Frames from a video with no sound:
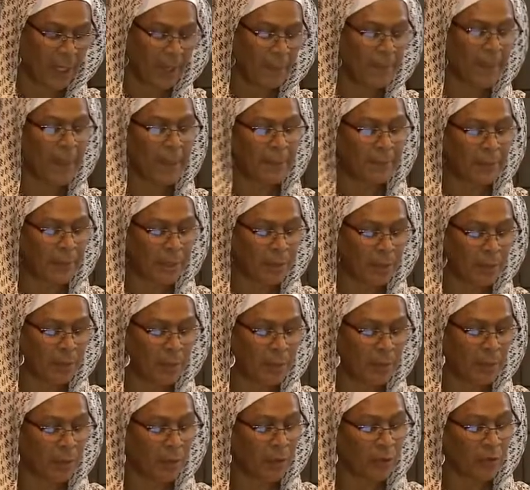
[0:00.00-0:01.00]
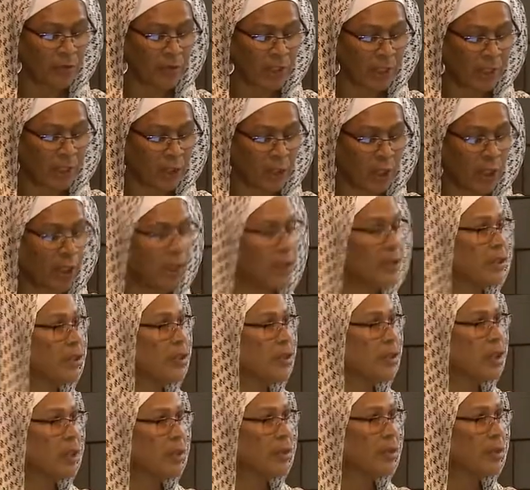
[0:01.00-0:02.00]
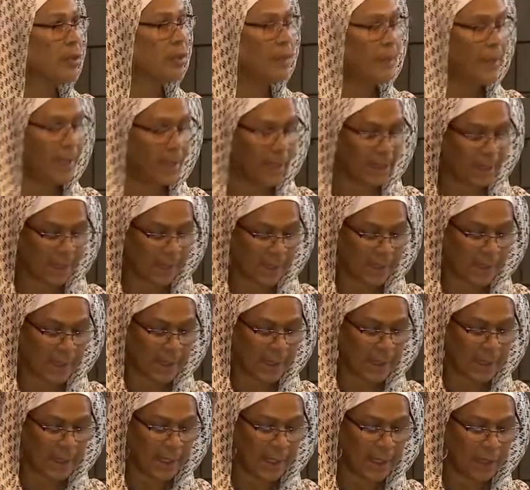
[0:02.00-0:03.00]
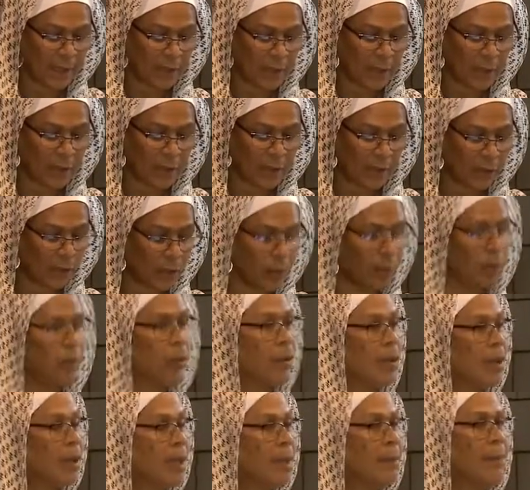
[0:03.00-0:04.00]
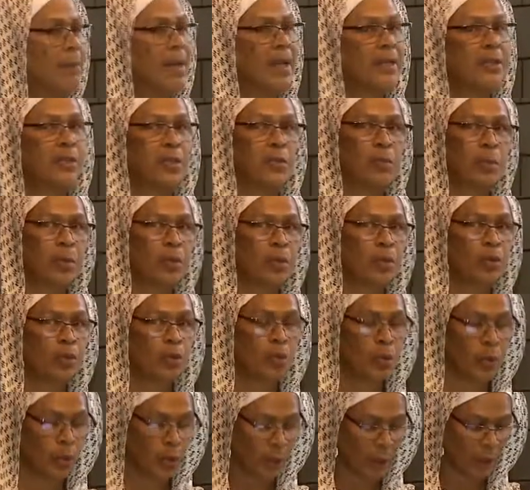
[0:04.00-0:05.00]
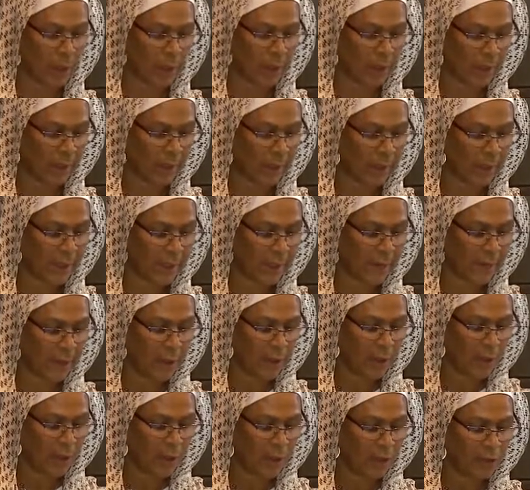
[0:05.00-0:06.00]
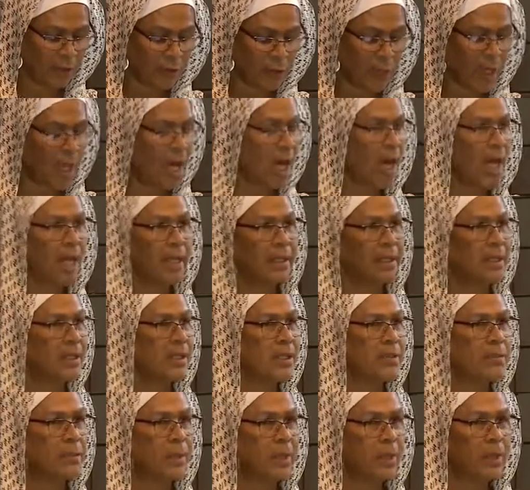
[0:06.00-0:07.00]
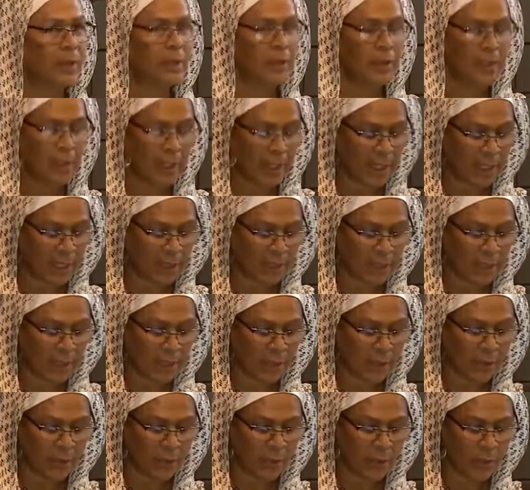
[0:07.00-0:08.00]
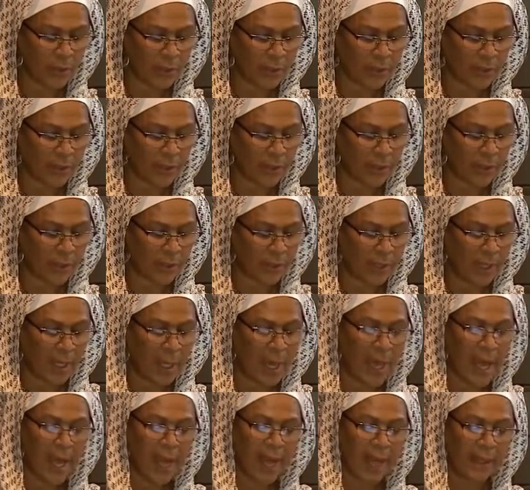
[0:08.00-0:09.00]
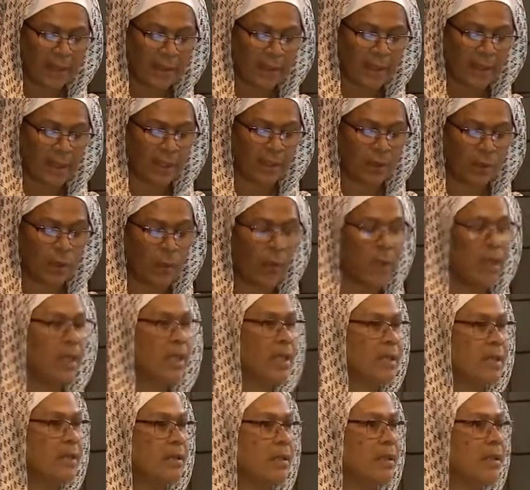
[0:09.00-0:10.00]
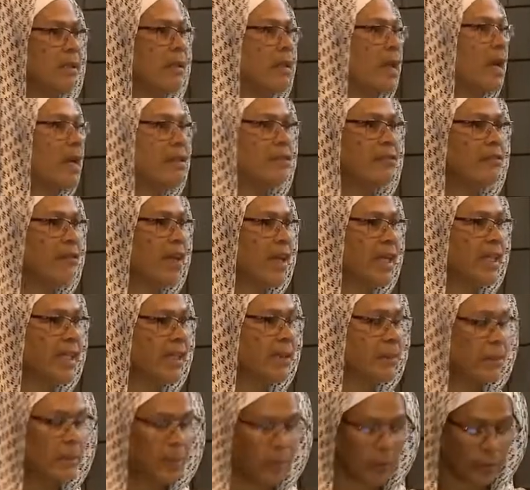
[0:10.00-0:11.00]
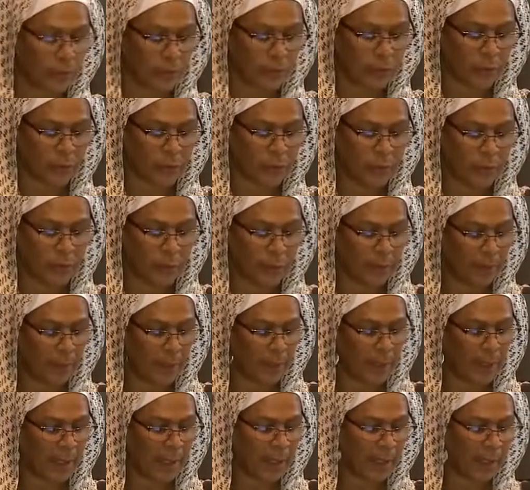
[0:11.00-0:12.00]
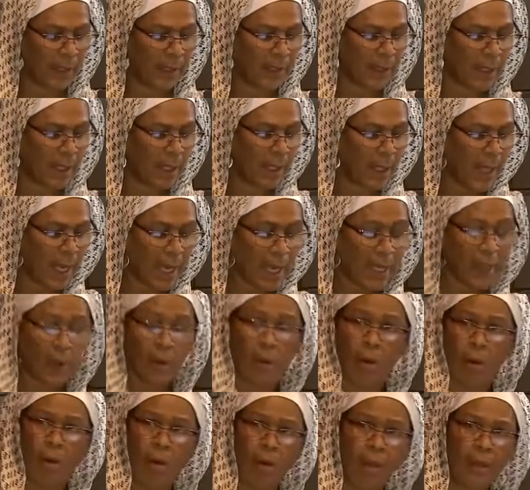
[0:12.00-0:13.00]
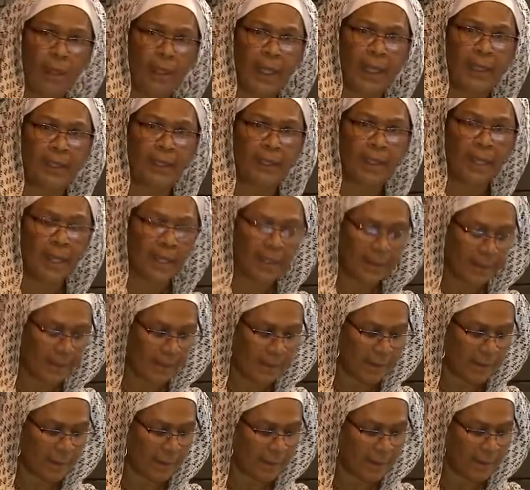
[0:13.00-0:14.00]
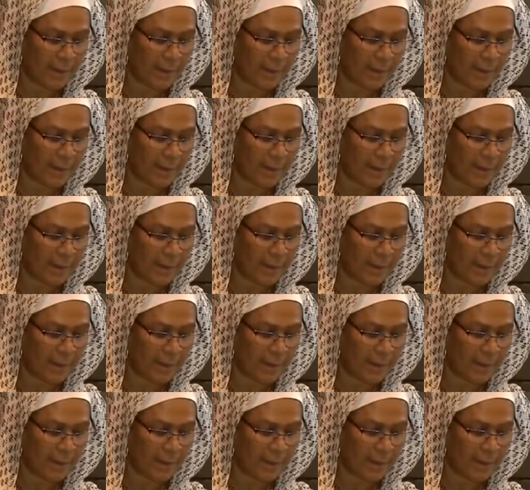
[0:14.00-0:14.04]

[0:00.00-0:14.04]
My principal motivation in the gender debates is linked to my spiritual yearnings. For God is bigger than any discourse, acts in ways not fathomable to human beings at all, and yet